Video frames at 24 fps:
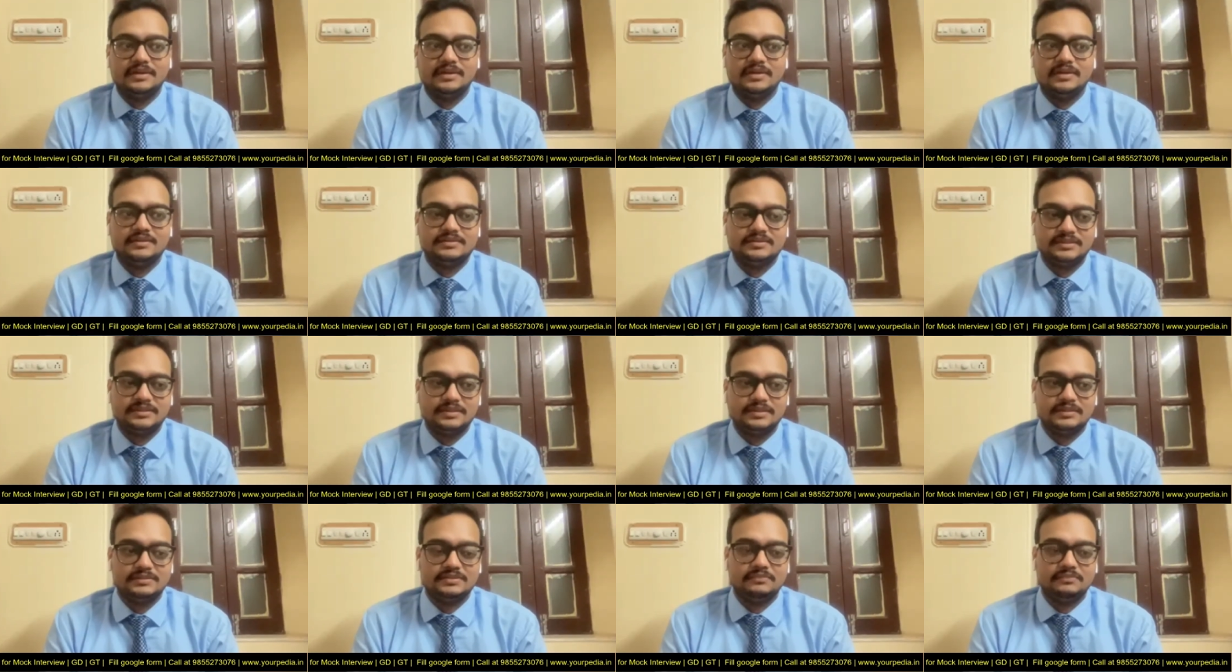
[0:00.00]
but
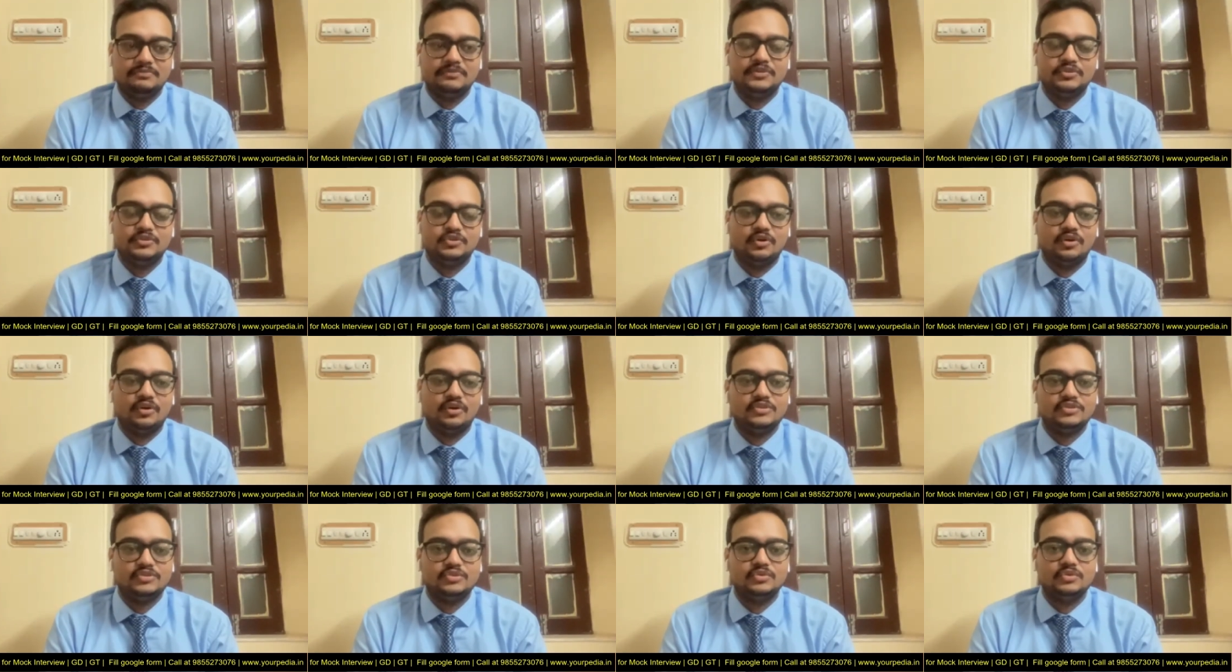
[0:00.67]
sir, someone
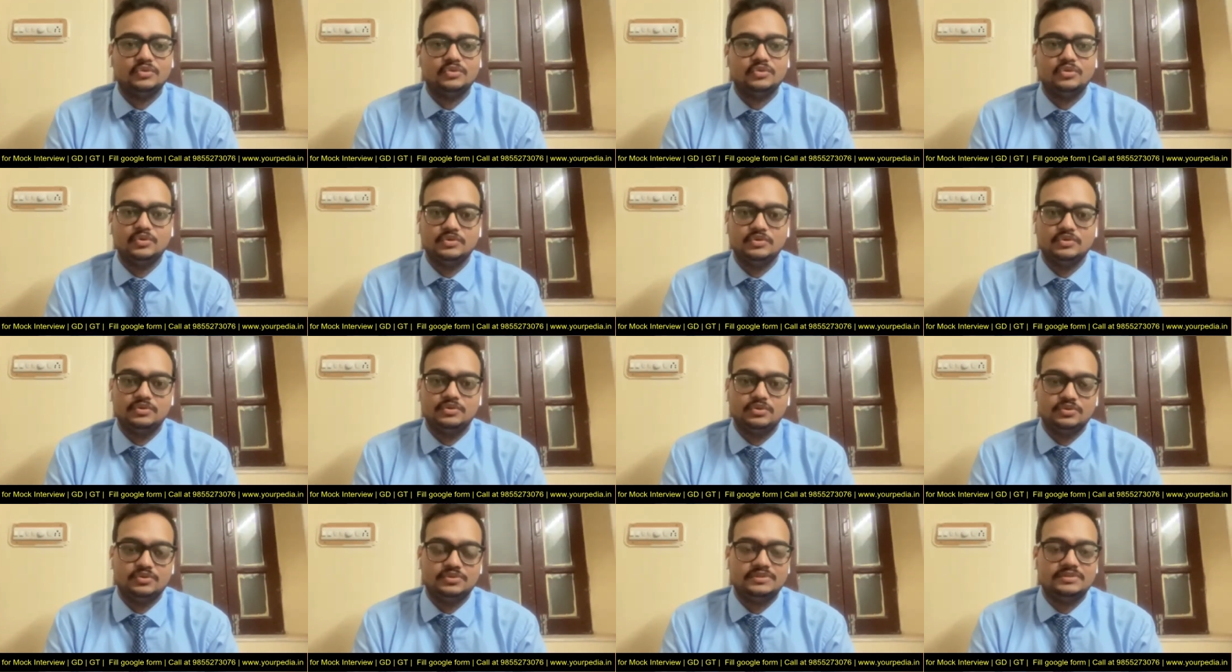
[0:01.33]
thought to lo
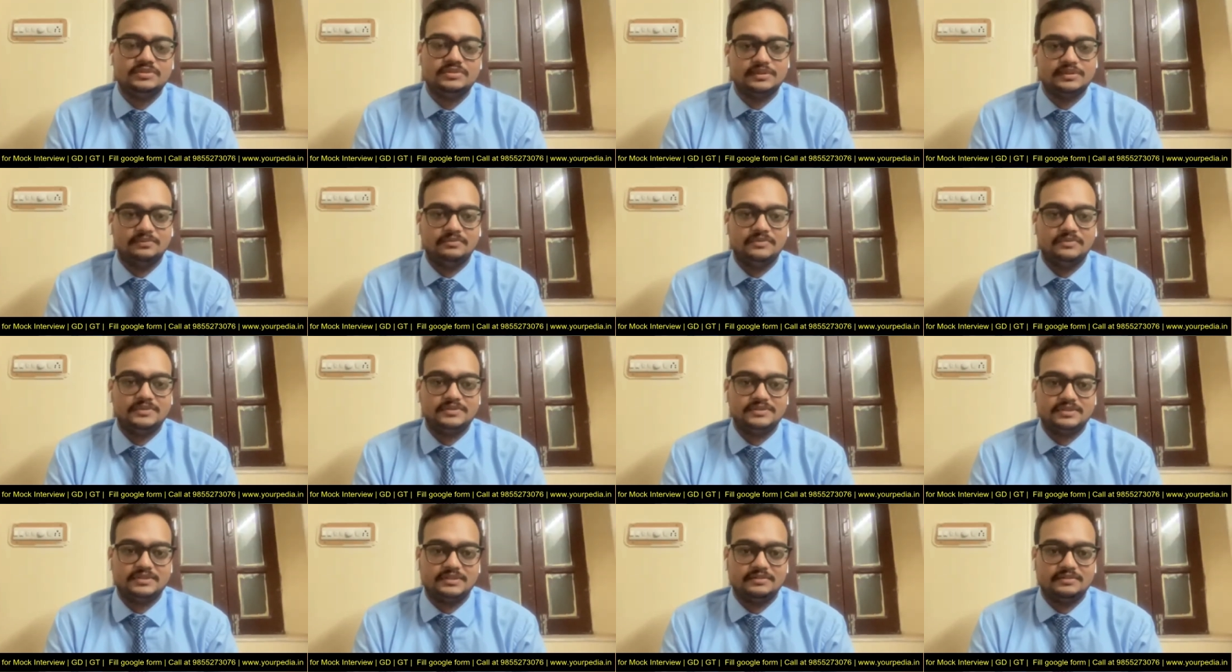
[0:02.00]
losing
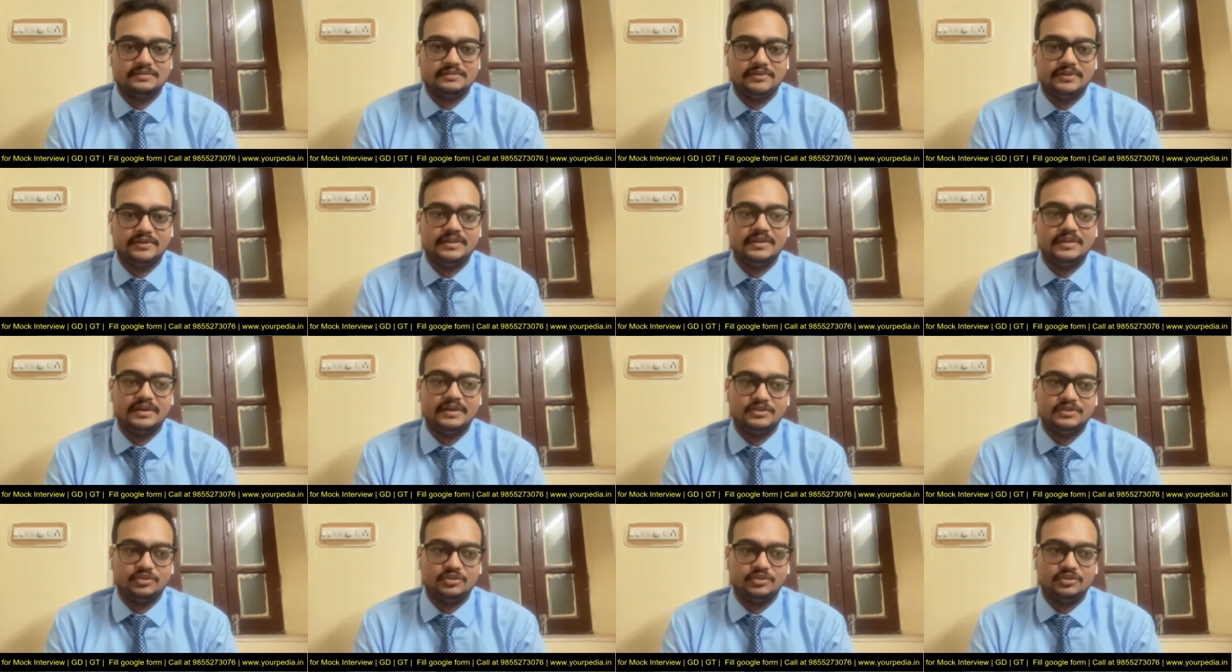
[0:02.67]
someone, sir. When